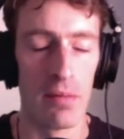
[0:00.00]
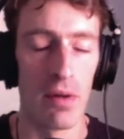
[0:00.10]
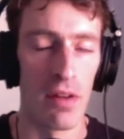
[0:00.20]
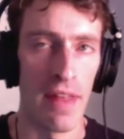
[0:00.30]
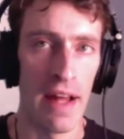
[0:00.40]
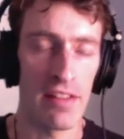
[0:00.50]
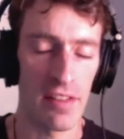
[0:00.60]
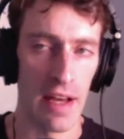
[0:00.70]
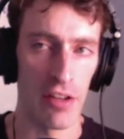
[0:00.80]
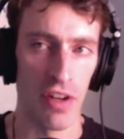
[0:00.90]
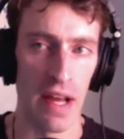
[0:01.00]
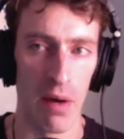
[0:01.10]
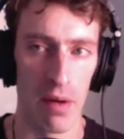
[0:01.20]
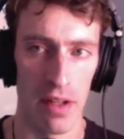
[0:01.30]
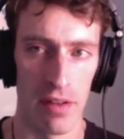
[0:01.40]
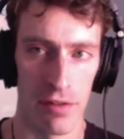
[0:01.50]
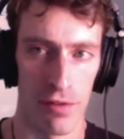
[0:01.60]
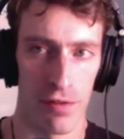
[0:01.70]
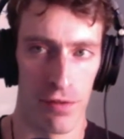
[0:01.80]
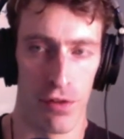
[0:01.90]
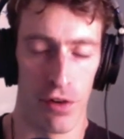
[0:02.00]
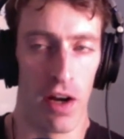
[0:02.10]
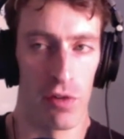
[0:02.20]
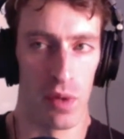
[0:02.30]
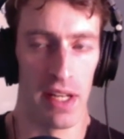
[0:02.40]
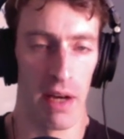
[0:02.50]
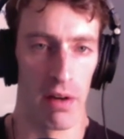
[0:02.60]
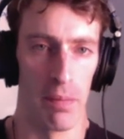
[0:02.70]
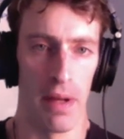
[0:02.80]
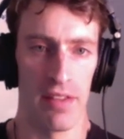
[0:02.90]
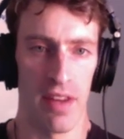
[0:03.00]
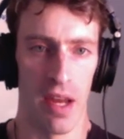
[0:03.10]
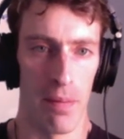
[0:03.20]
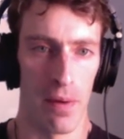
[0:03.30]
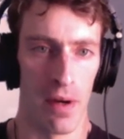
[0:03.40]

that's actually how it is for us right now at Basecamp.